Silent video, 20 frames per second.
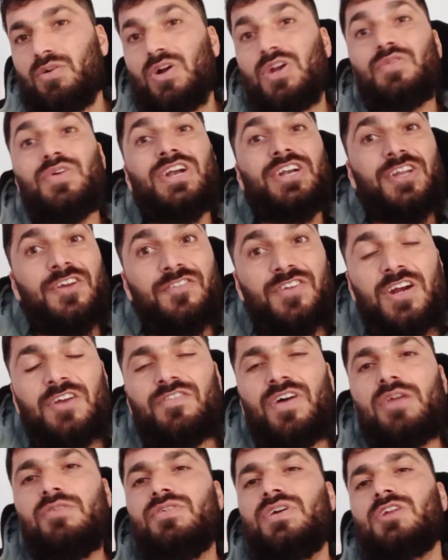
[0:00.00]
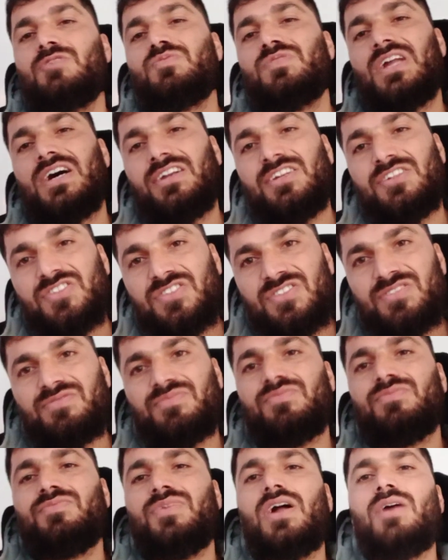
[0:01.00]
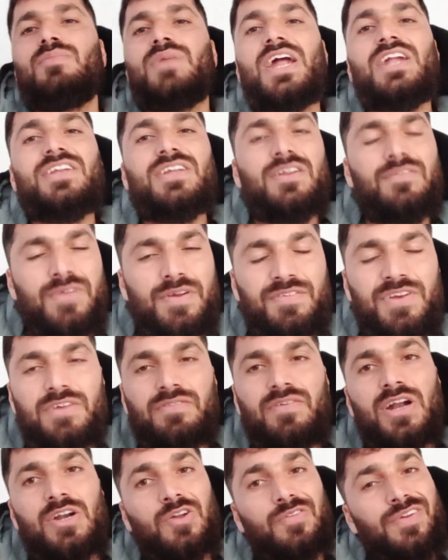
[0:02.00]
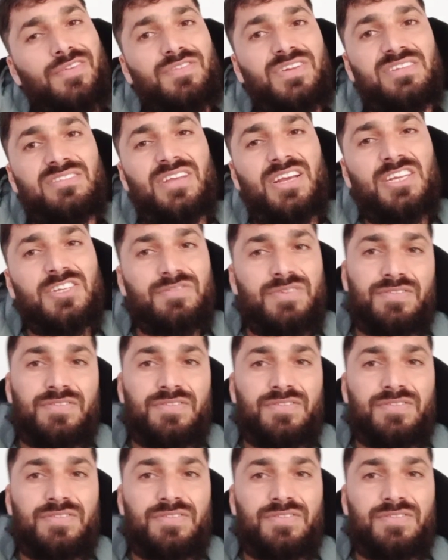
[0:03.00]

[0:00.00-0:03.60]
what were different 5-year plans from 1951 to 56,